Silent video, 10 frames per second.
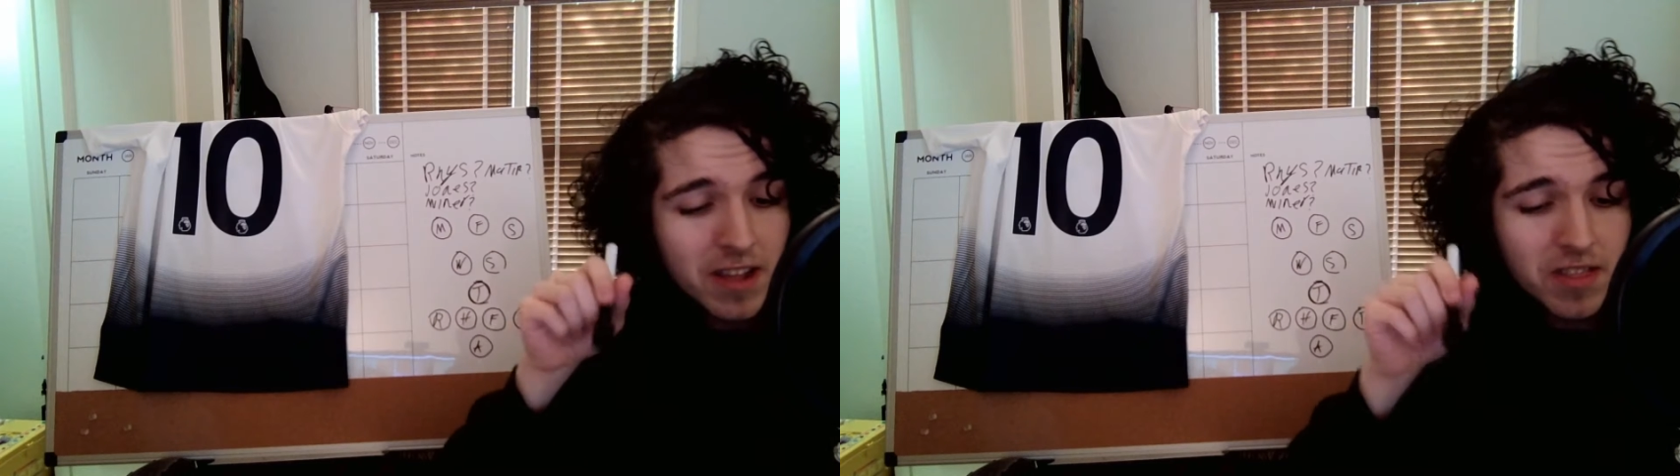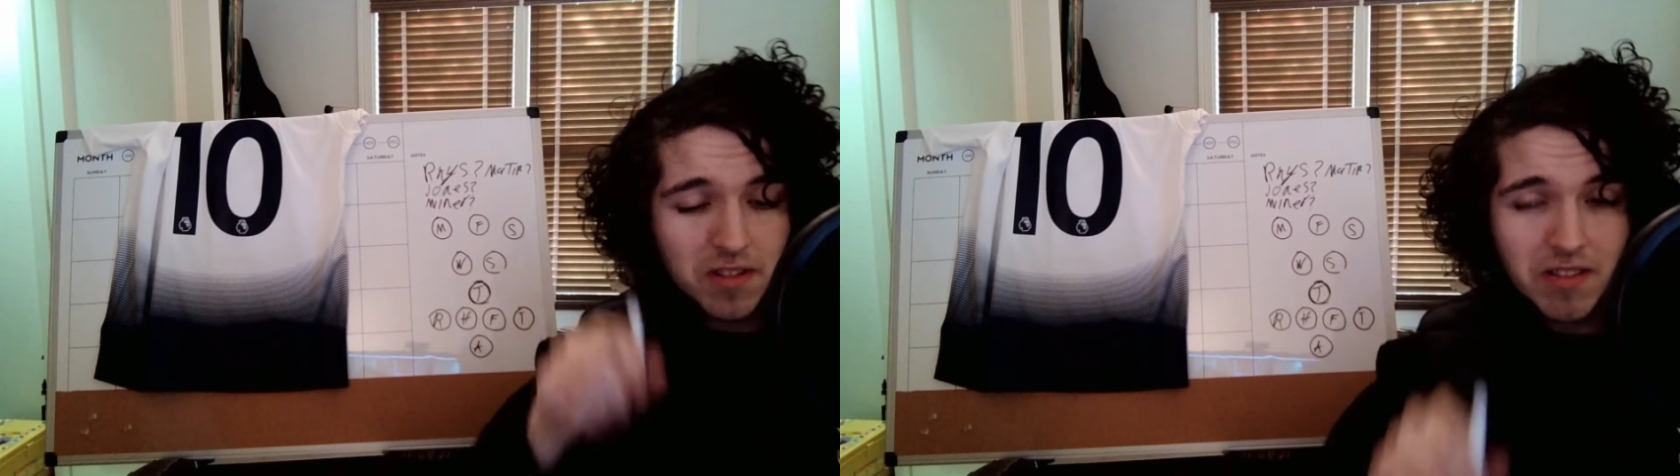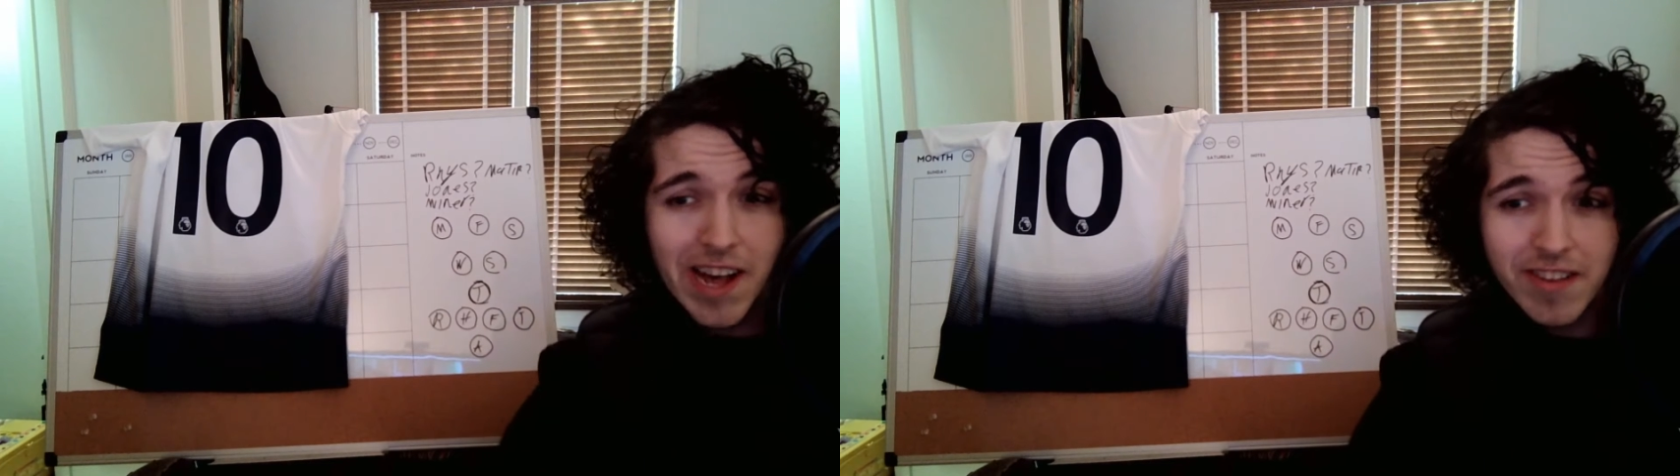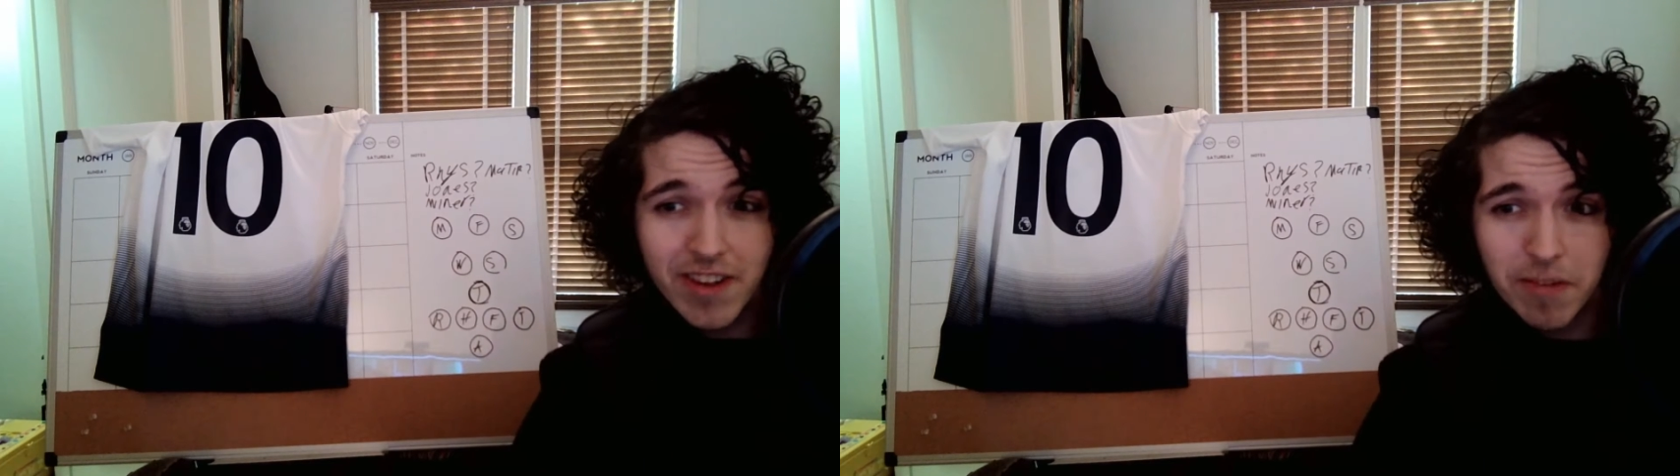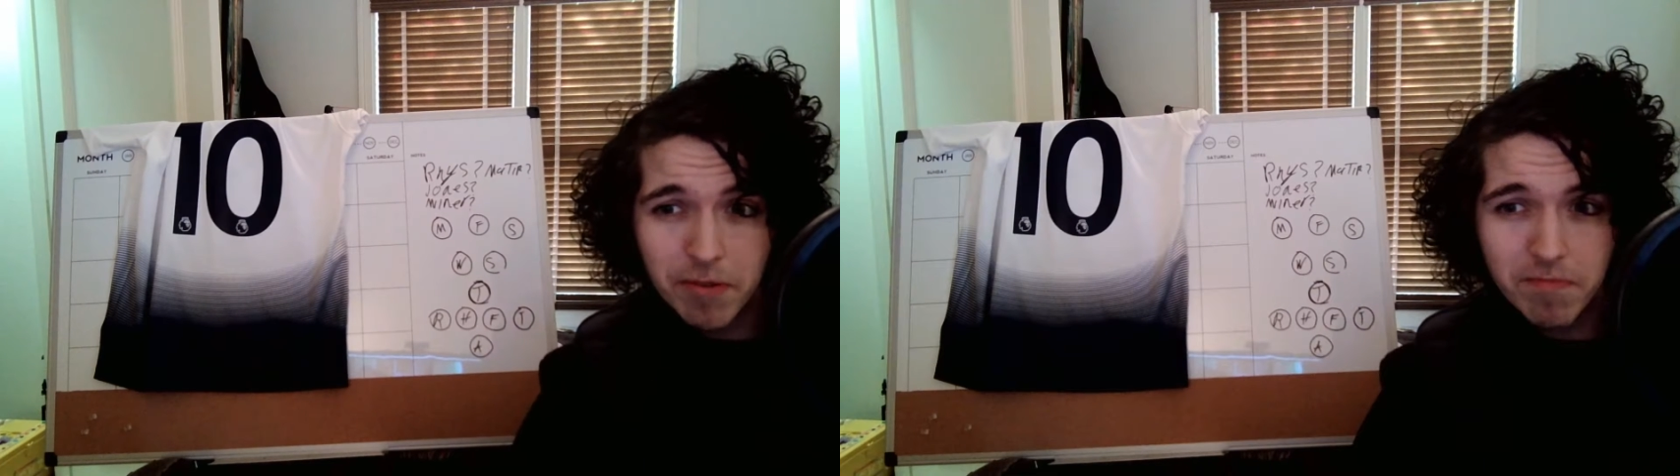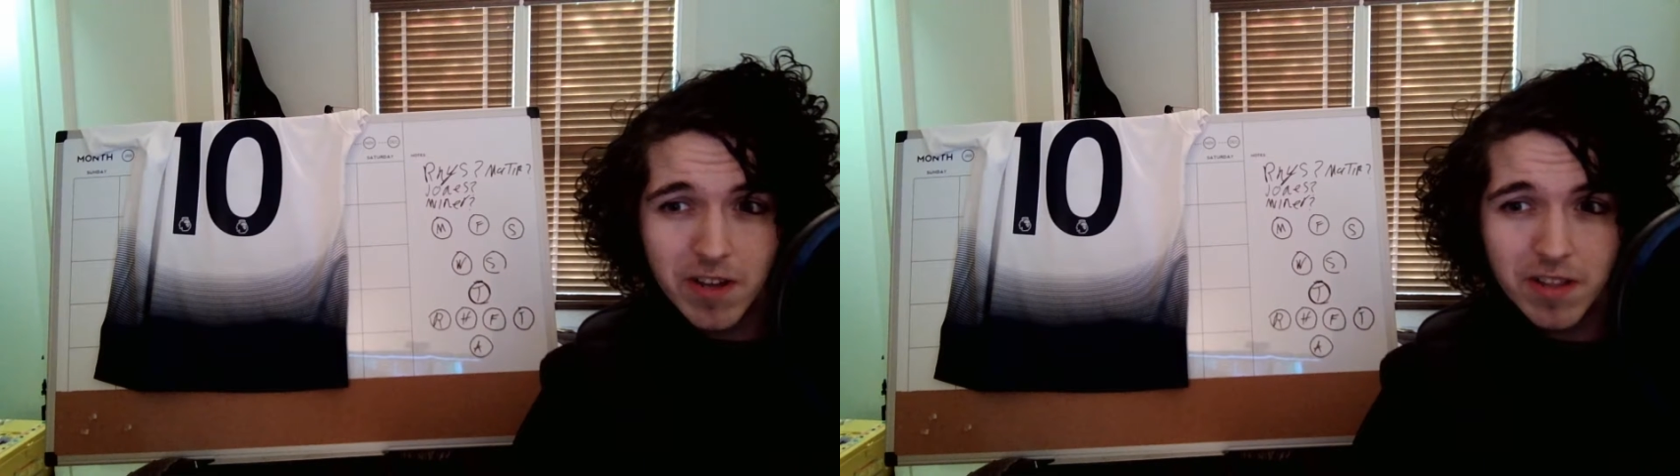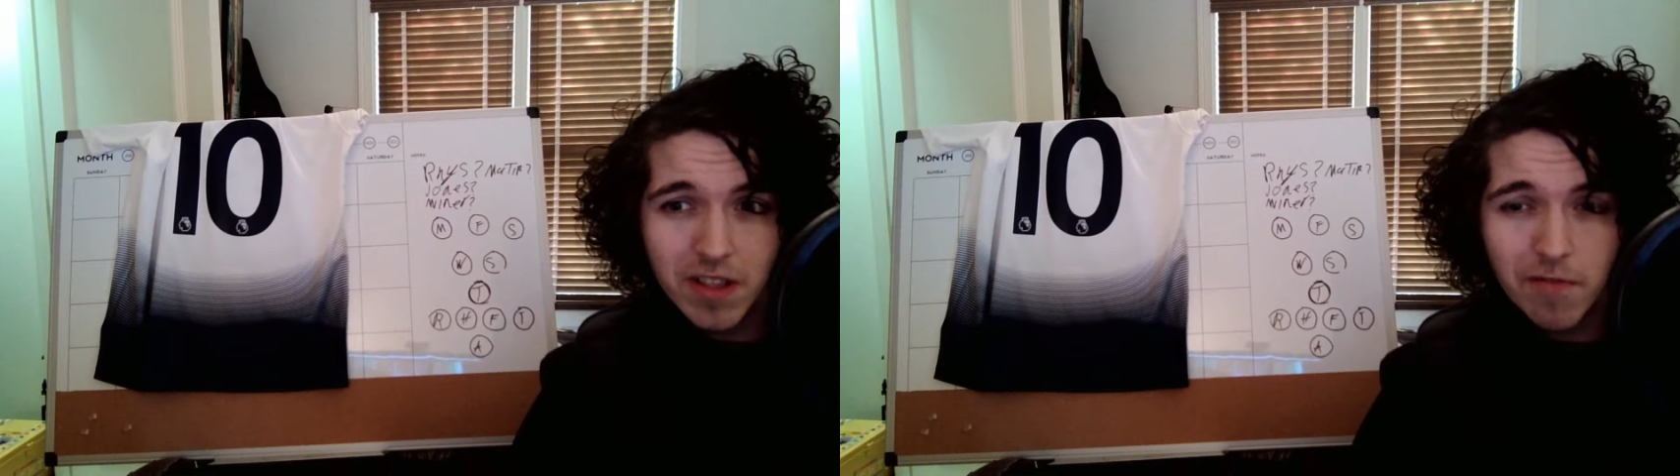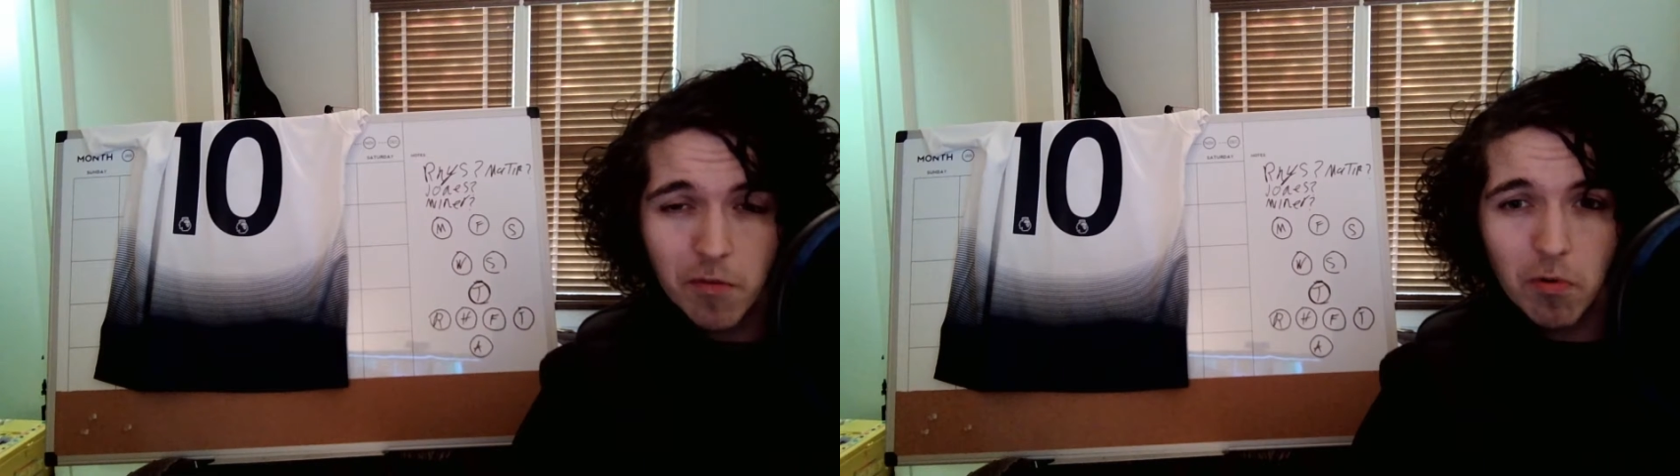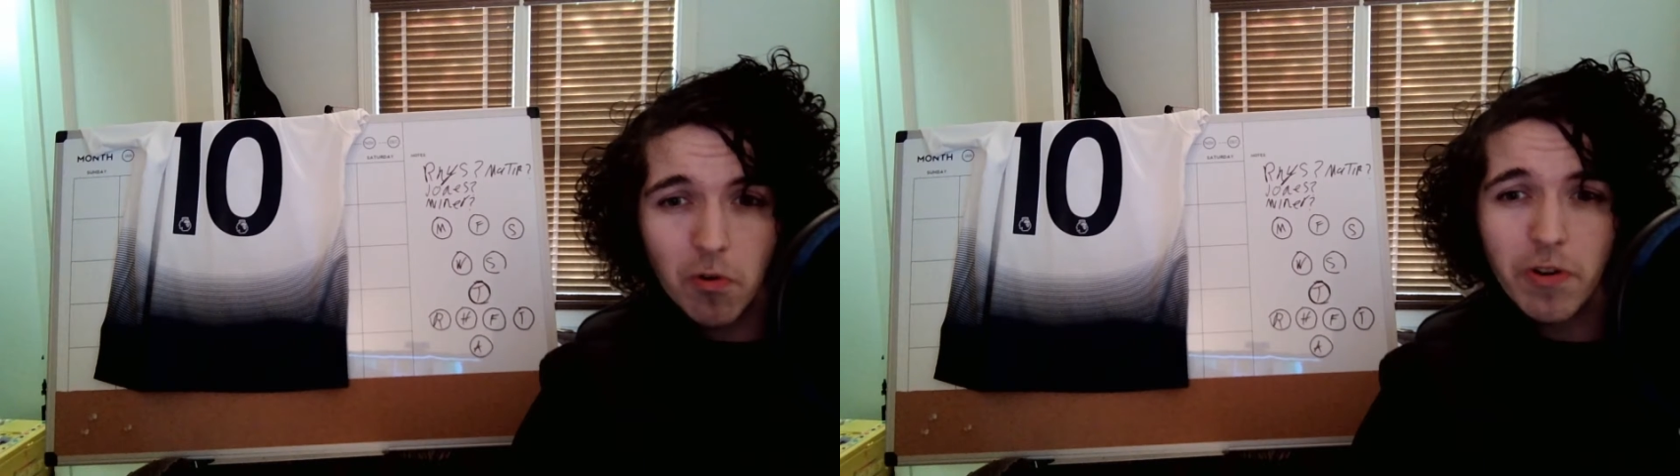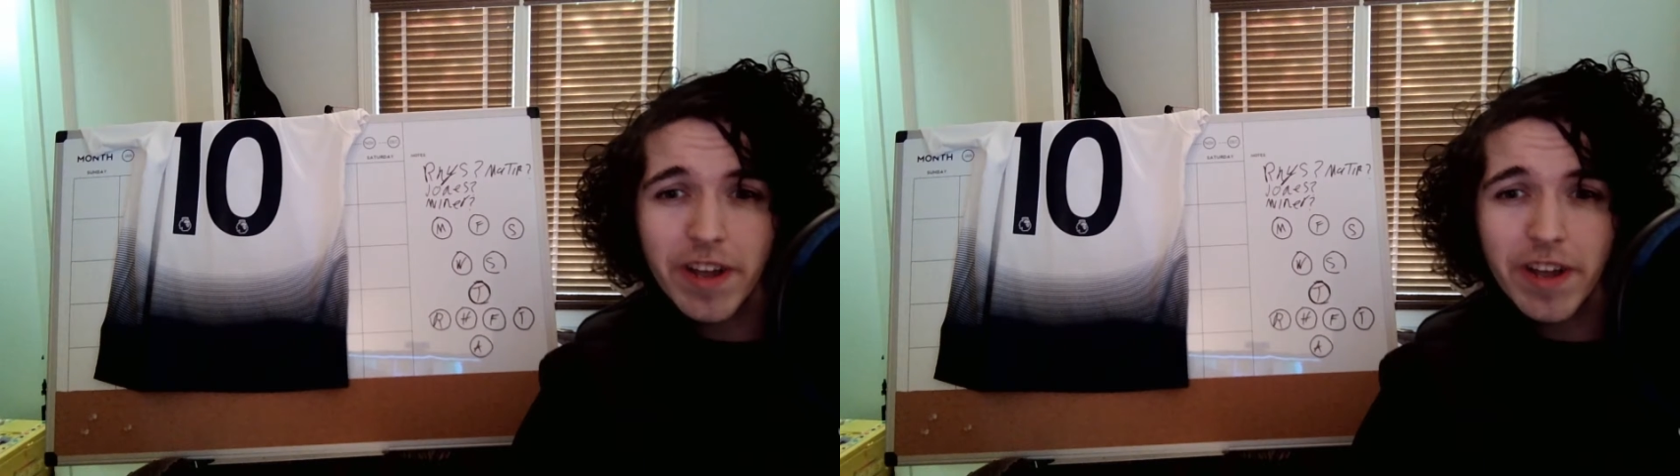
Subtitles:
the last time we played Liverpool,